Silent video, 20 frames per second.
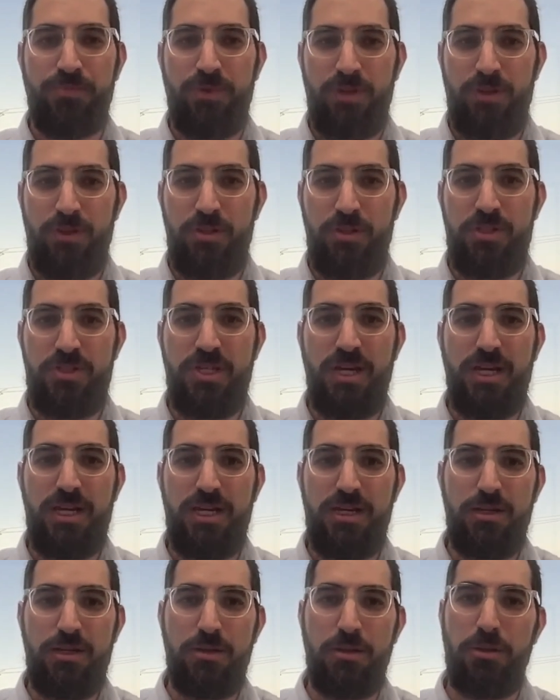the
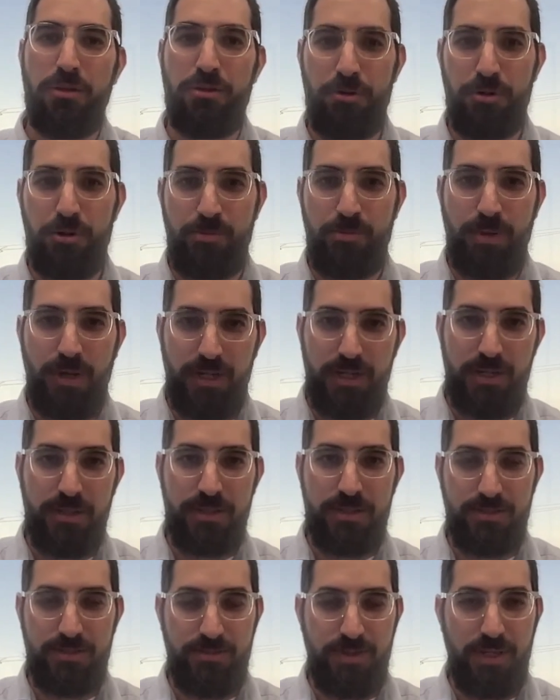second and the third
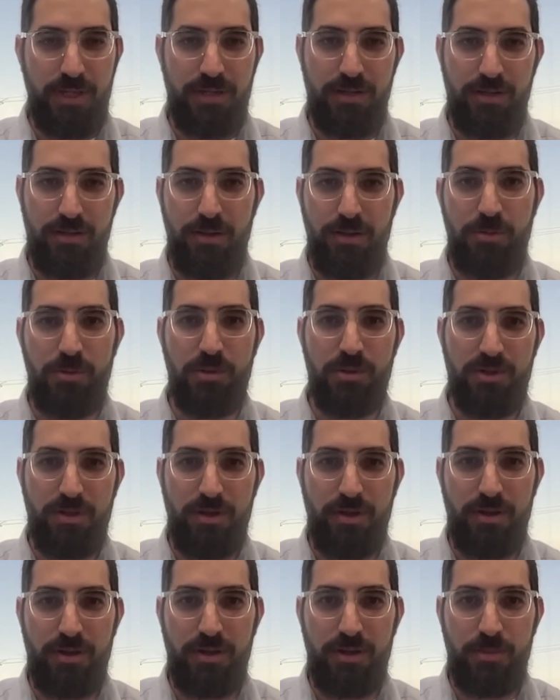buckets of Lego that we were
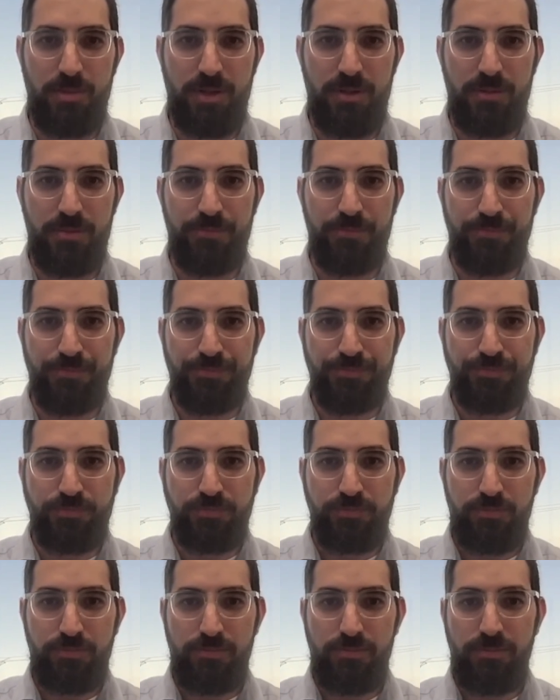talking about,
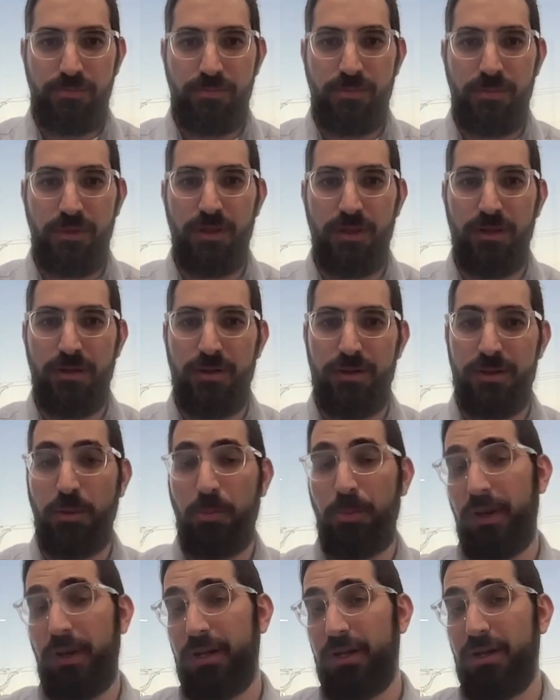
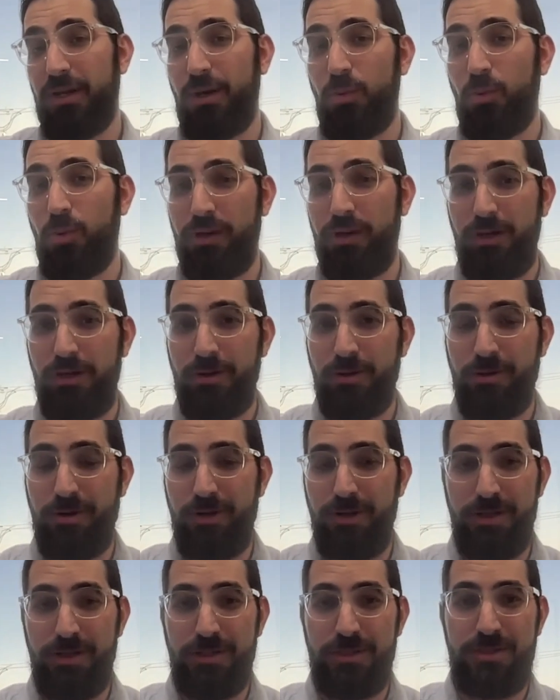depending on what year it
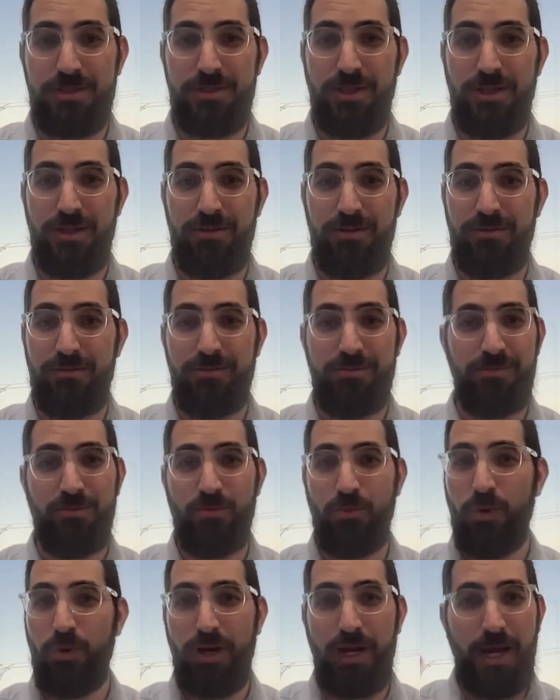is and
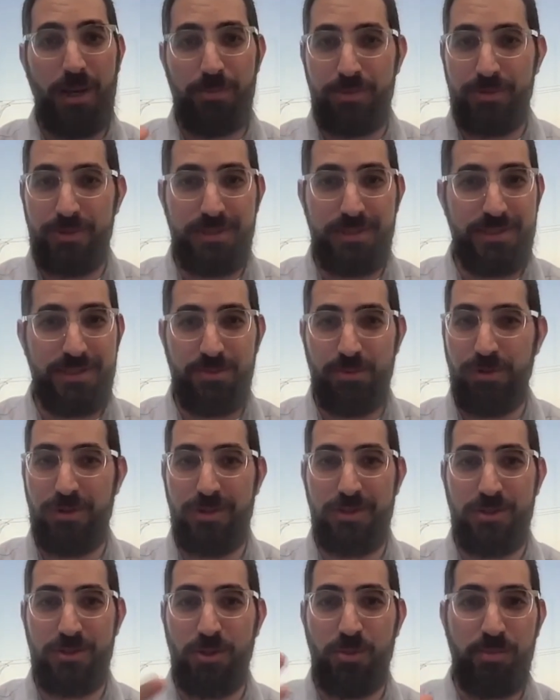what happens with
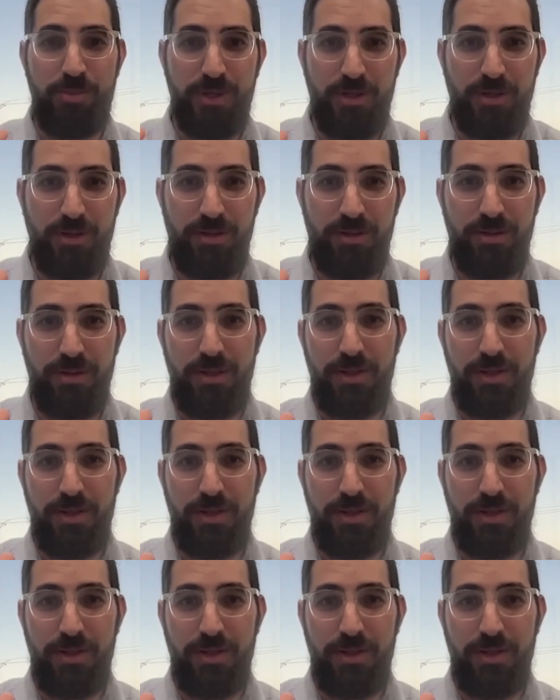this whole bill.